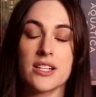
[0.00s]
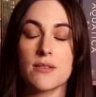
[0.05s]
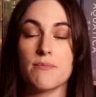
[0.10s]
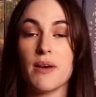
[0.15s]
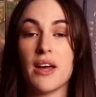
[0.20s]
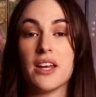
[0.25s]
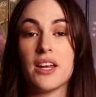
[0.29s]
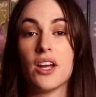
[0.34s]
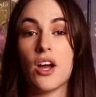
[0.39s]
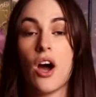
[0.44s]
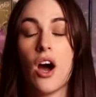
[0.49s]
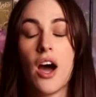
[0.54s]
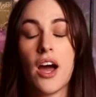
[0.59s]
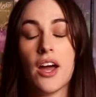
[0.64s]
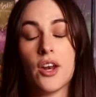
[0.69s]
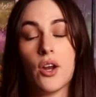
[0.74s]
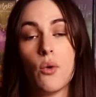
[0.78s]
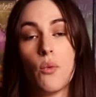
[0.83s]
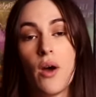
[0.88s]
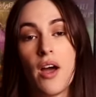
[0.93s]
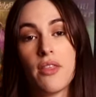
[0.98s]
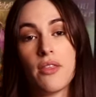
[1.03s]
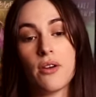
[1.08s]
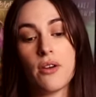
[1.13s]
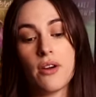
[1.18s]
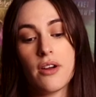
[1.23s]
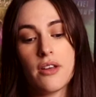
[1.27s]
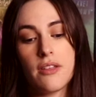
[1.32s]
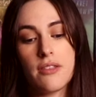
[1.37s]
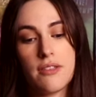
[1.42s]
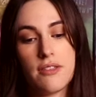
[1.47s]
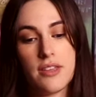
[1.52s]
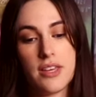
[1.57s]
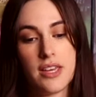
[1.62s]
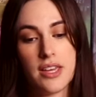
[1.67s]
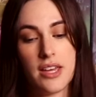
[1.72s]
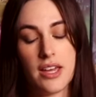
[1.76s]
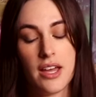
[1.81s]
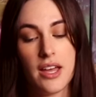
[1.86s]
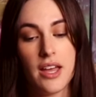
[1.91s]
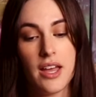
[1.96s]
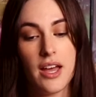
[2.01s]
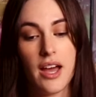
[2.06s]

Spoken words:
depending on whether the